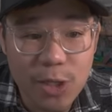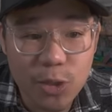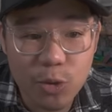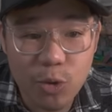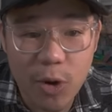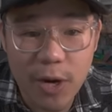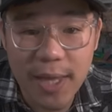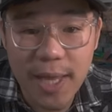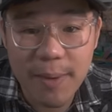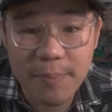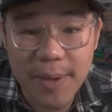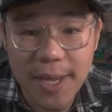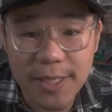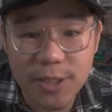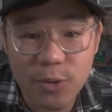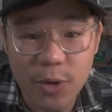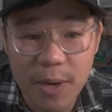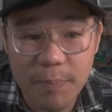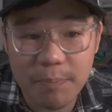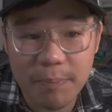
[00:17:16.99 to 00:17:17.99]
Twilight
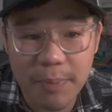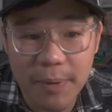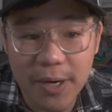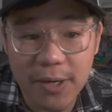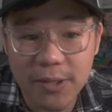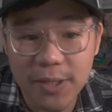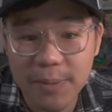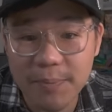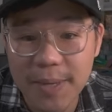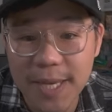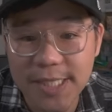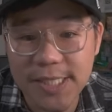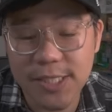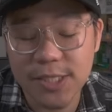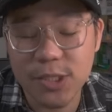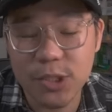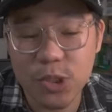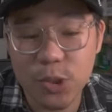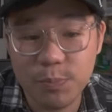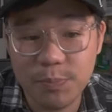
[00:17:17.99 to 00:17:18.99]
Masquerade barely makes
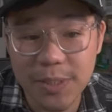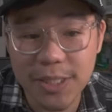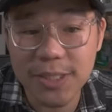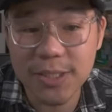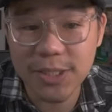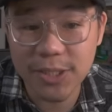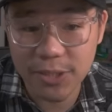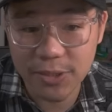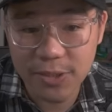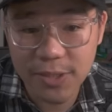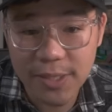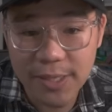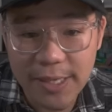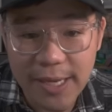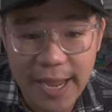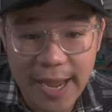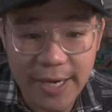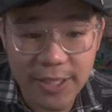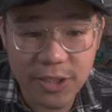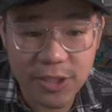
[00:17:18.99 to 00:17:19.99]
it into B tier,
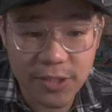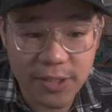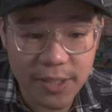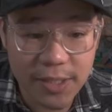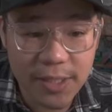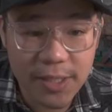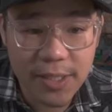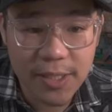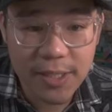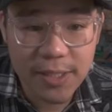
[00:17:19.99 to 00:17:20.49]
actually.